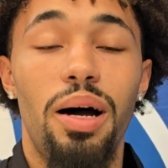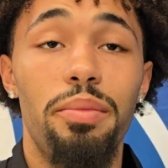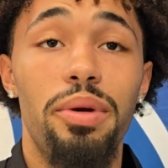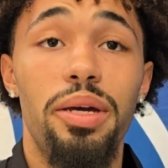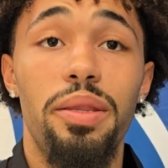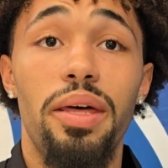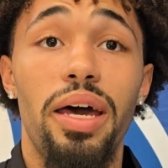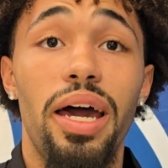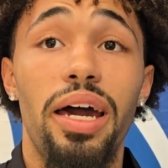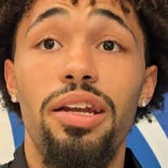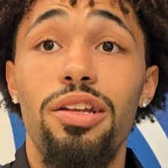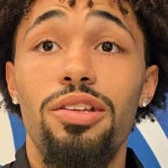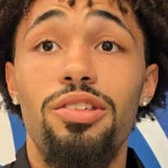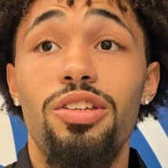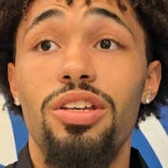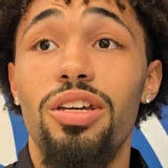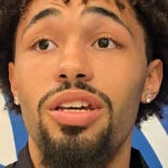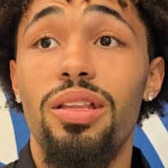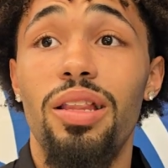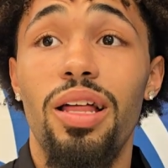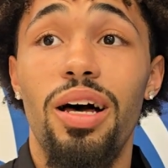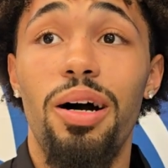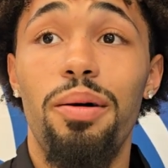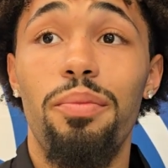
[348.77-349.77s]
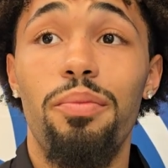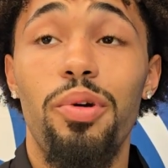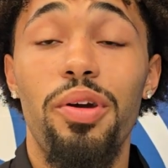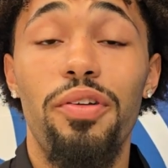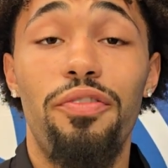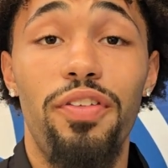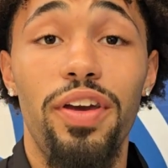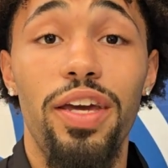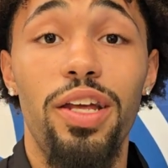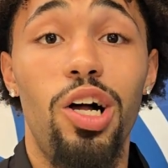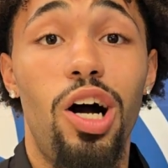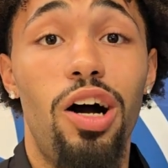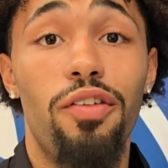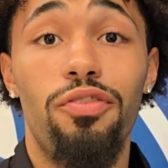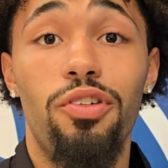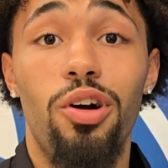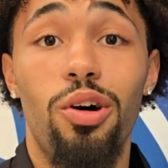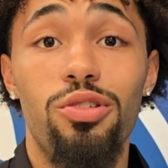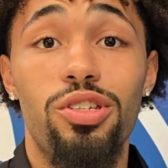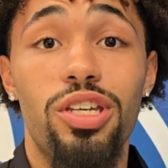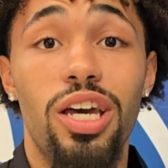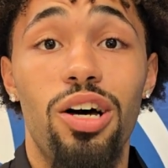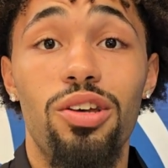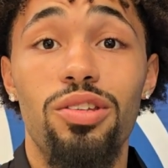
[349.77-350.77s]
I mean, the energy. Um, yeah. We feed off
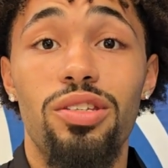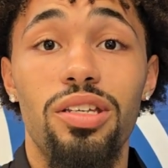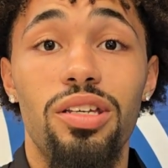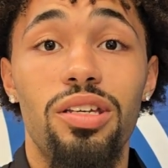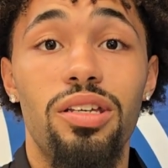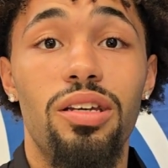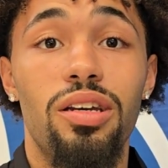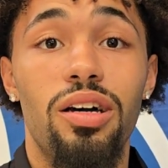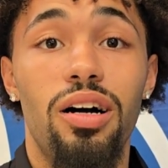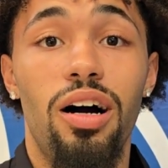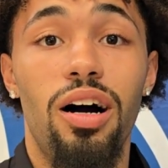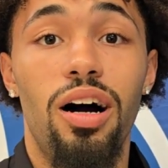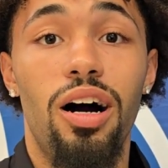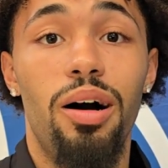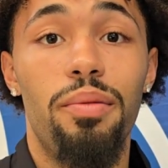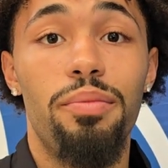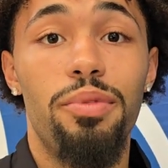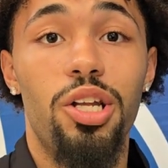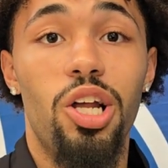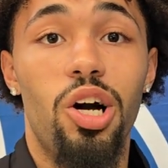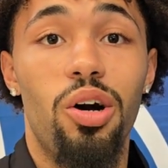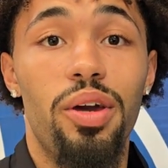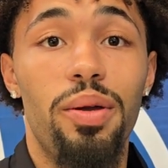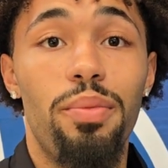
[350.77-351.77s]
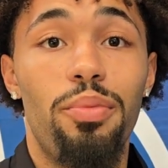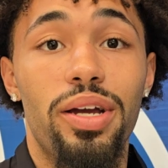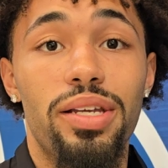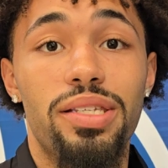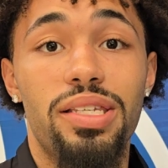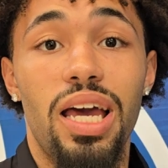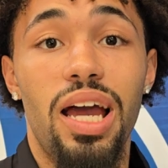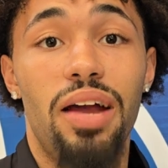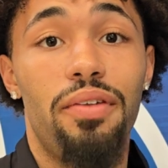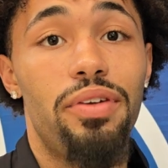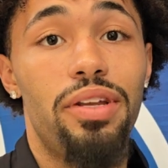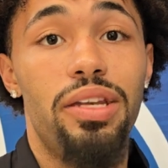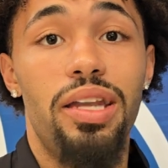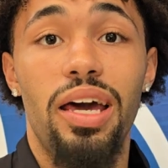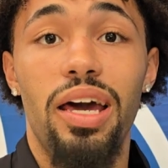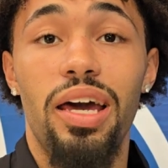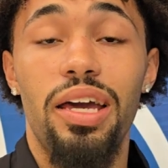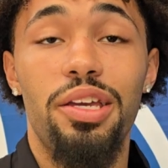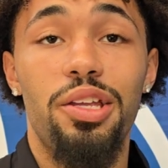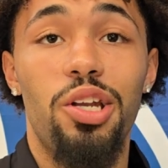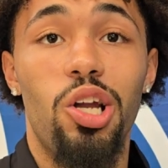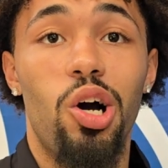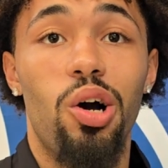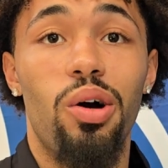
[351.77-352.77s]
Coach Kelsey. Um, yeah. You know, he brings it every
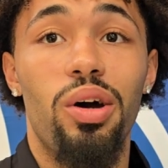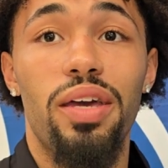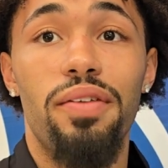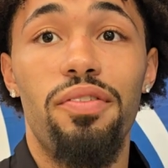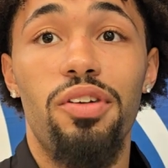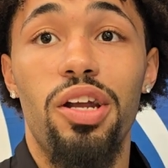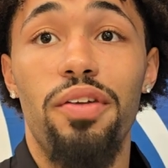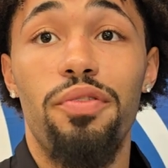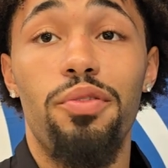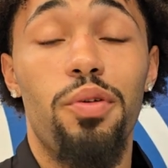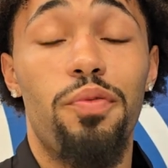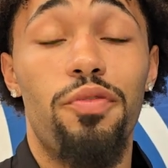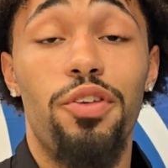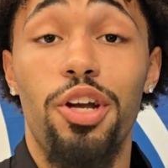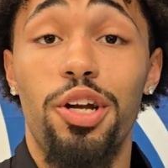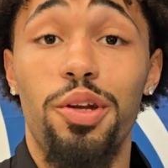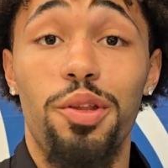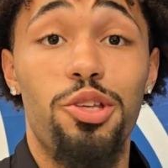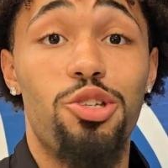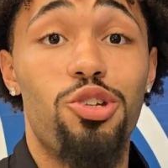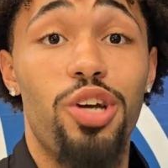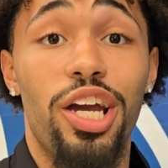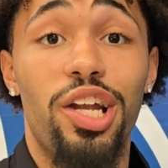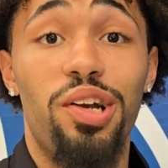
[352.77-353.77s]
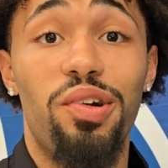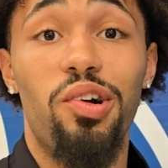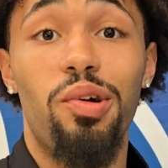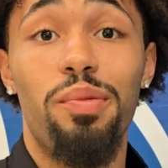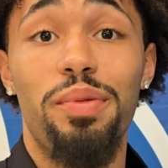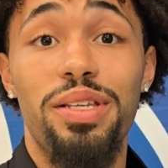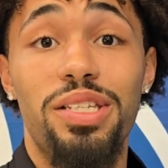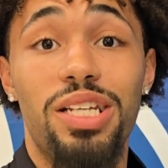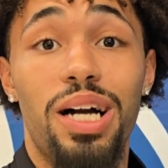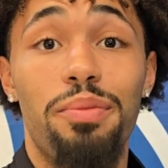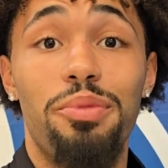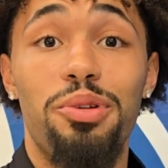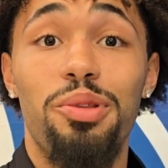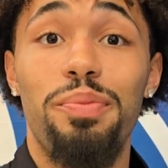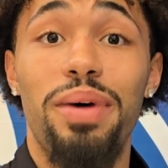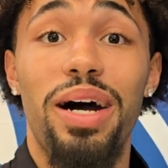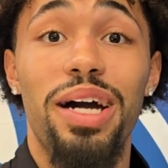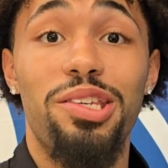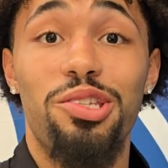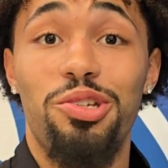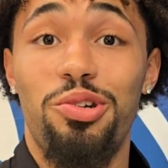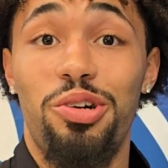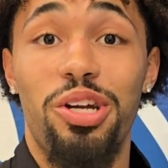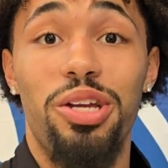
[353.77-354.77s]
day. You know, even if you're in the training room, he's coming
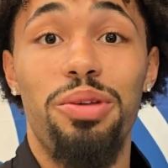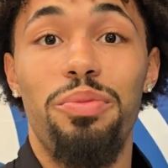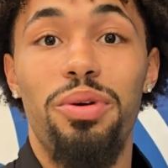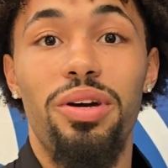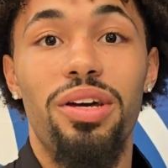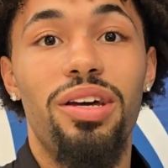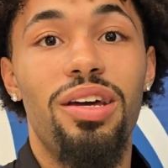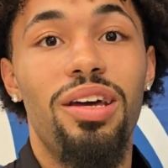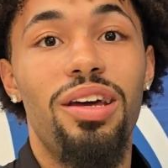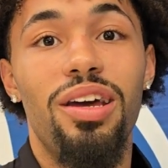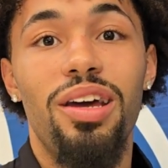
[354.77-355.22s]
by screaming.